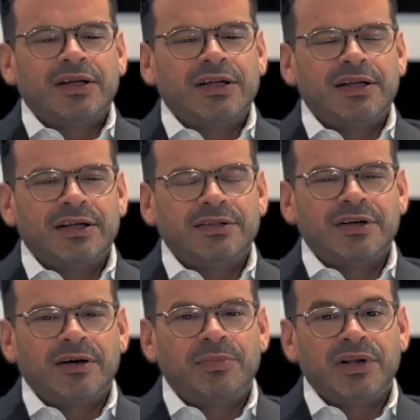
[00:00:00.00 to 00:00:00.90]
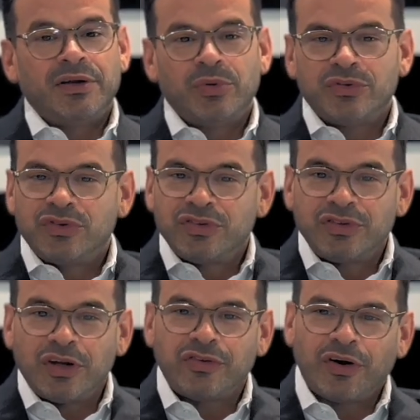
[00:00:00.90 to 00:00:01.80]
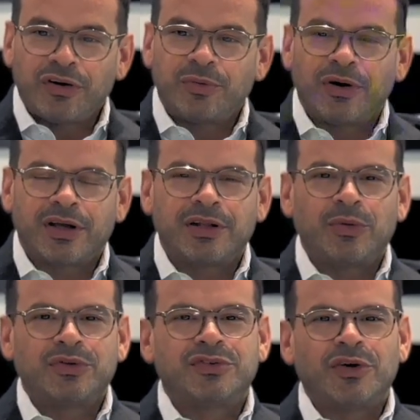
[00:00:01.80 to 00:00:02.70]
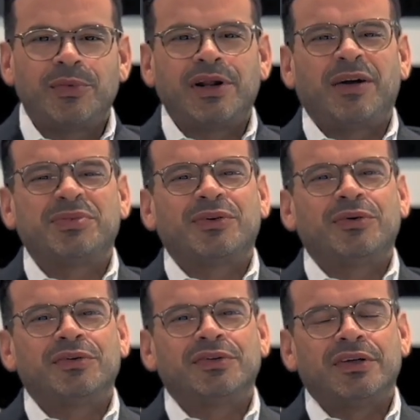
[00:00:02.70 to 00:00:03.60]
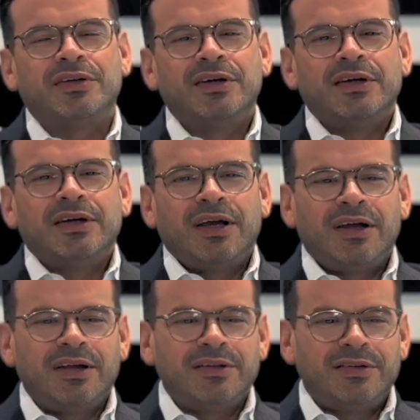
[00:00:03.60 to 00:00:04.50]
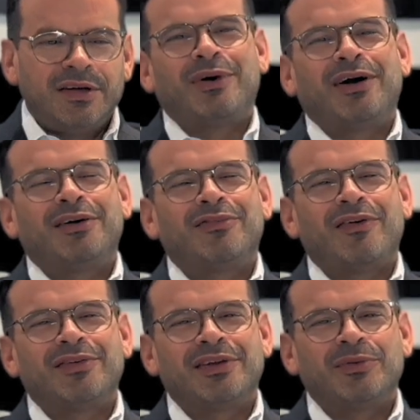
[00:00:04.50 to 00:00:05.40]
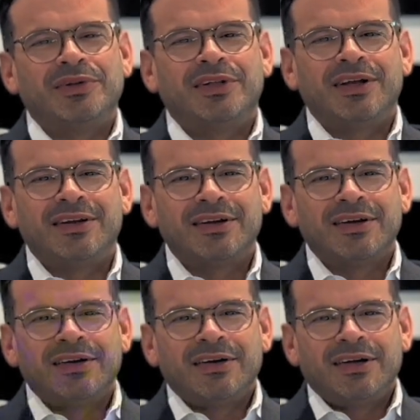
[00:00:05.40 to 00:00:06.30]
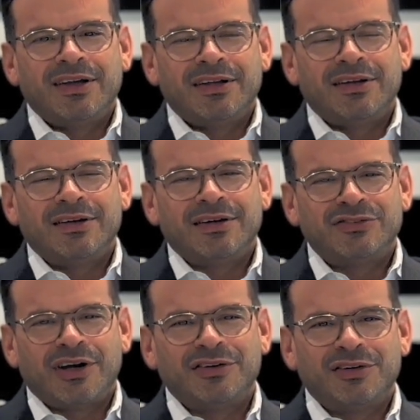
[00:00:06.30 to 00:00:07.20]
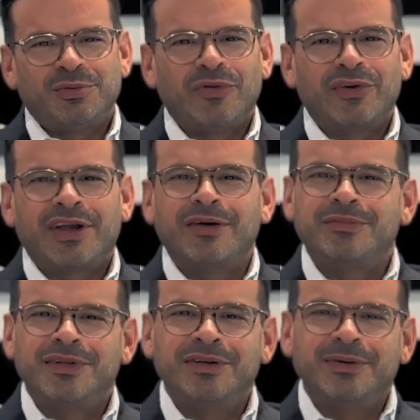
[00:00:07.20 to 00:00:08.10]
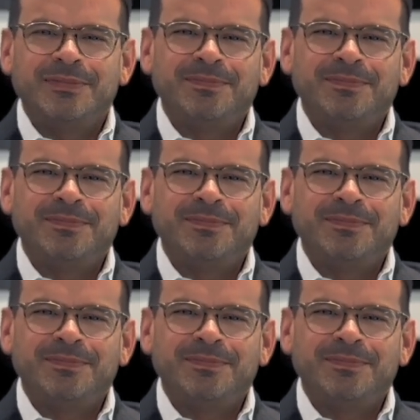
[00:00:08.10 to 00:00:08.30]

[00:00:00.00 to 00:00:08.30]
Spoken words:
and but it was such hard work, and there was so many obstacles, and proud of everything we did and the challenges we overcame to do it.